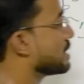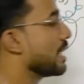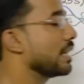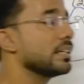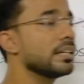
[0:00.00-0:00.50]

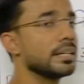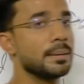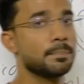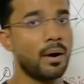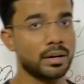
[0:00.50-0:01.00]
another
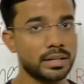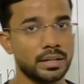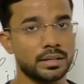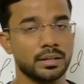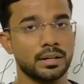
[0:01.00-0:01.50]

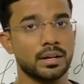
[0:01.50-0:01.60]
important